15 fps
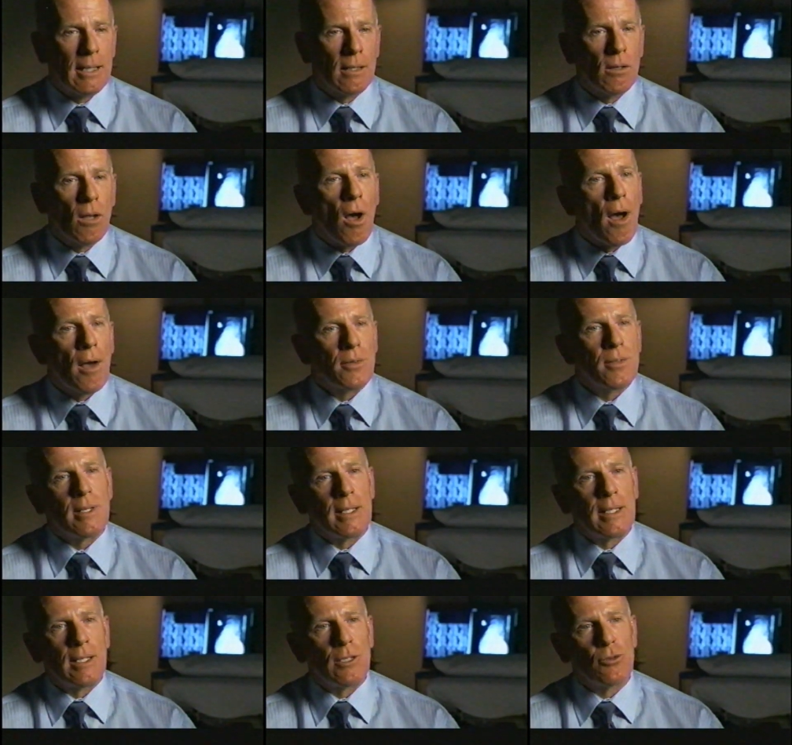had lost
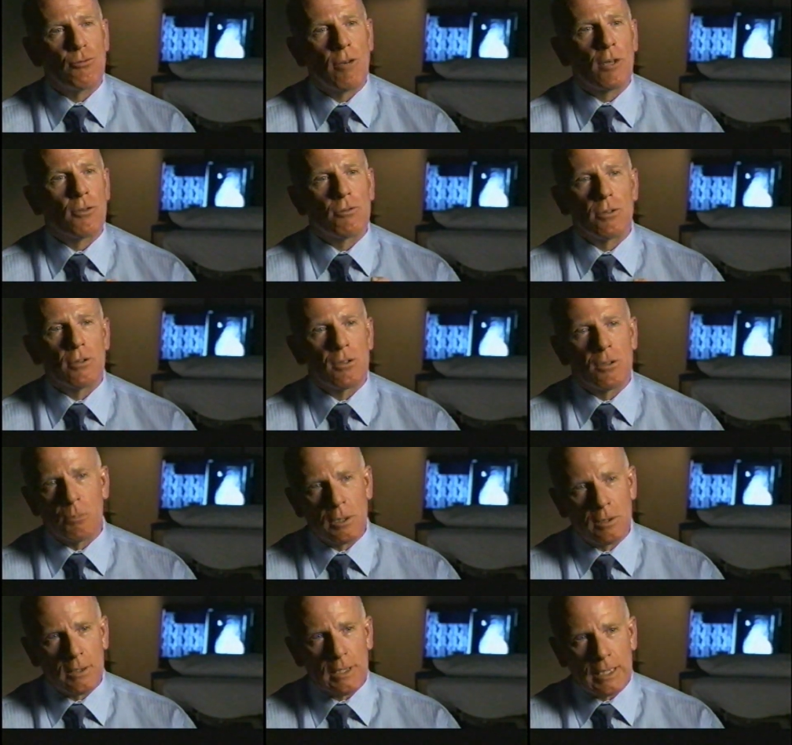the structural
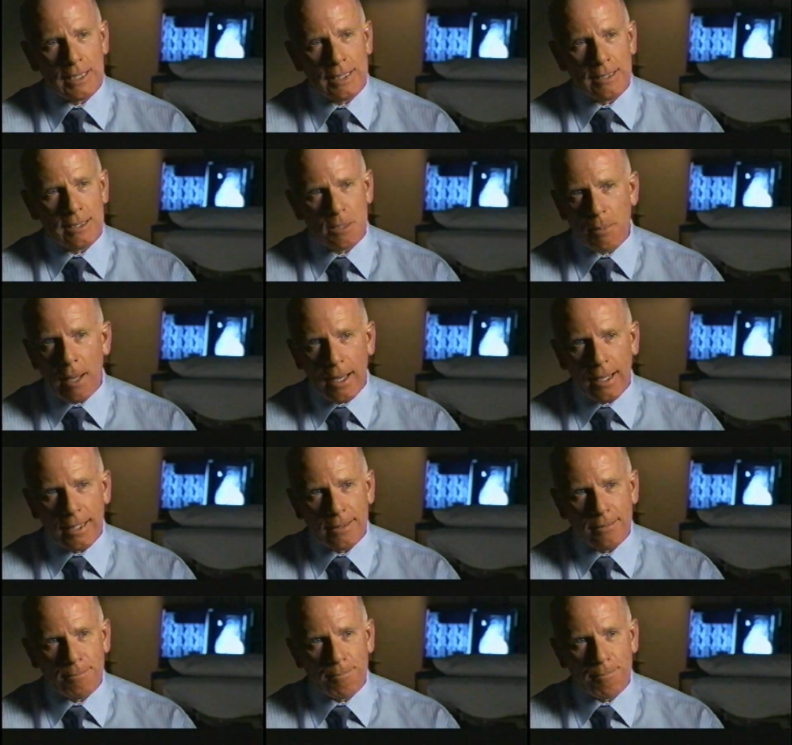stability in his spine.